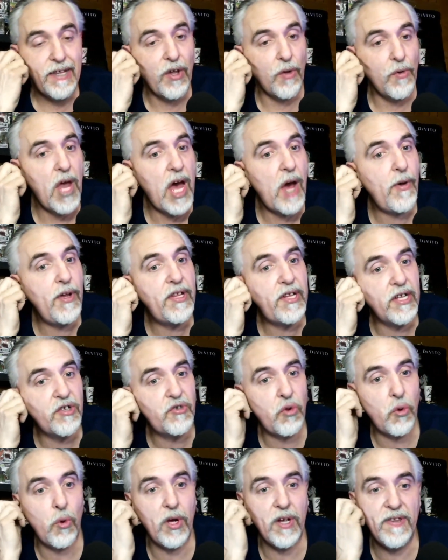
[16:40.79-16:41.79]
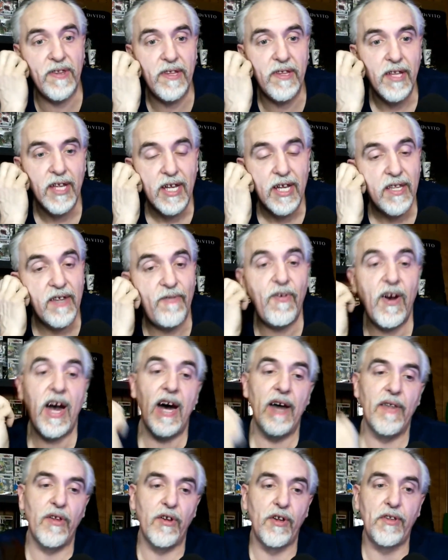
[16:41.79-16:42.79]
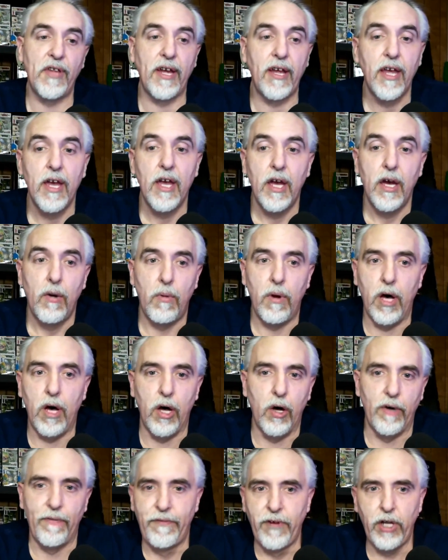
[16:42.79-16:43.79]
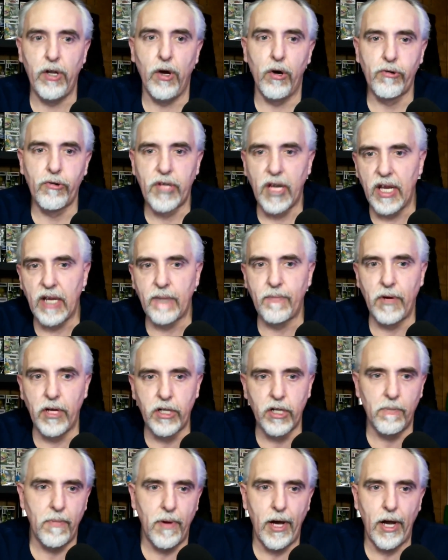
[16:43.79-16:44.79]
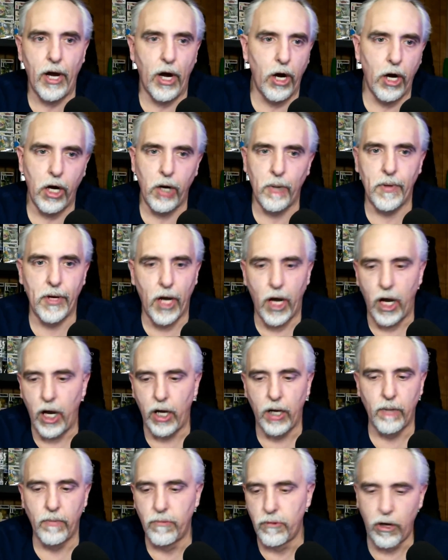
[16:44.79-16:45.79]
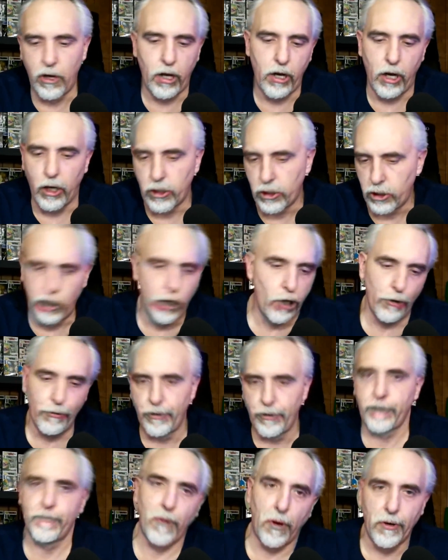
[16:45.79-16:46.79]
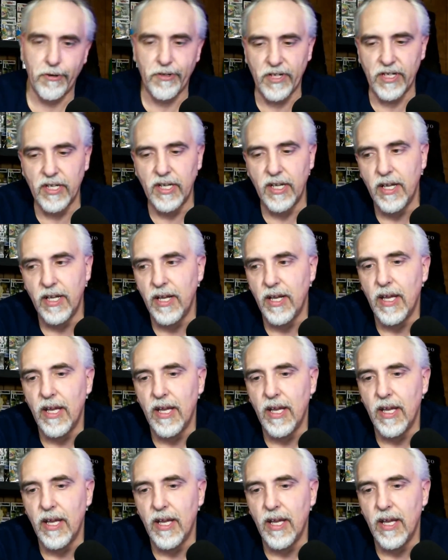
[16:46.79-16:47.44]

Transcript: And so now he's controlling the father. It's like, well, if you don't take me to my army, I'm going to kill this person.